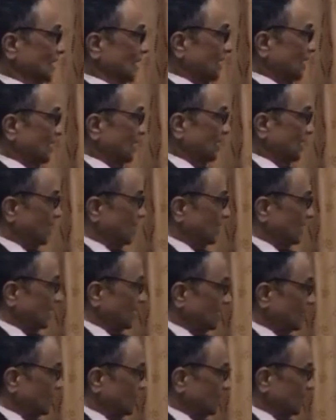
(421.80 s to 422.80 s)

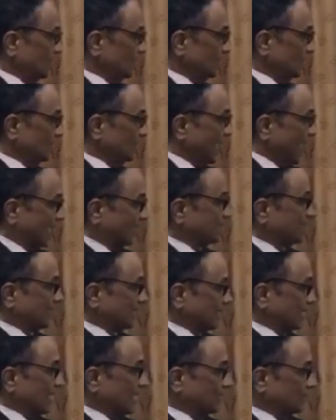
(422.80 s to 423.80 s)
uh,
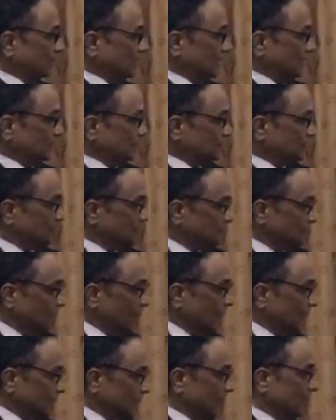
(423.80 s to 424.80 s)
disaccharide means
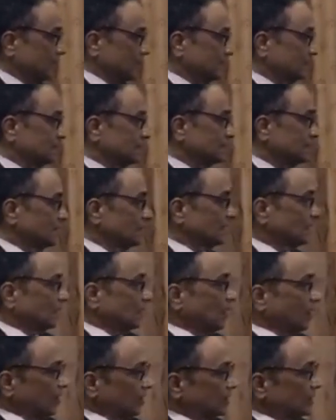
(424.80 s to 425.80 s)
maltase
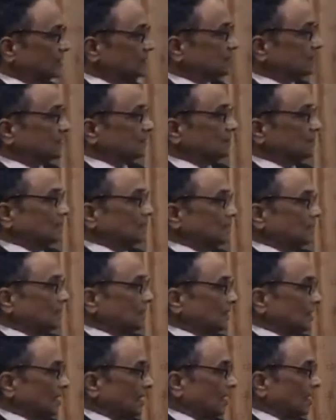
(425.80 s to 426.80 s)
on this
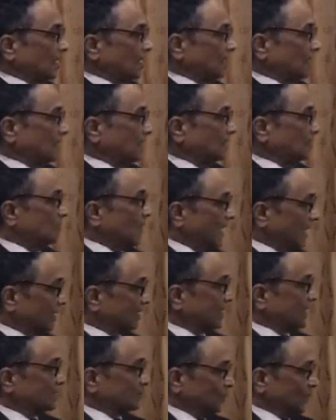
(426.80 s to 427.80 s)
uh,
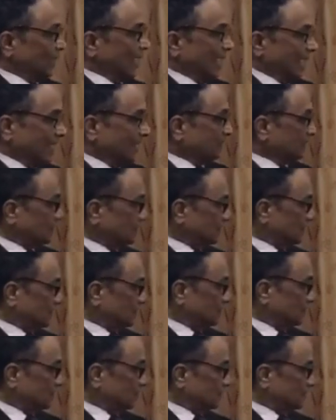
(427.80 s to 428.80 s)
maltase will act
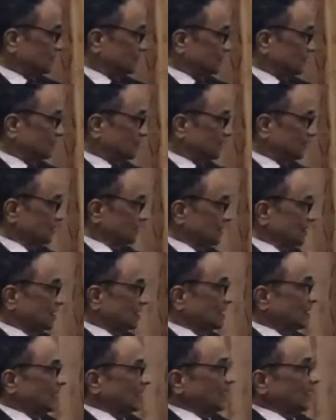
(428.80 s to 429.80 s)

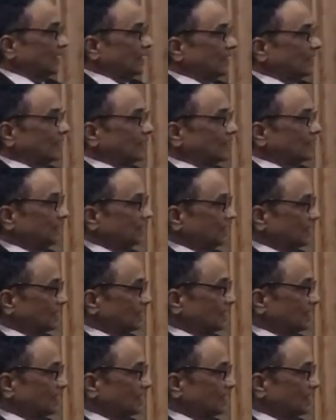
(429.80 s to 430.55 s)
and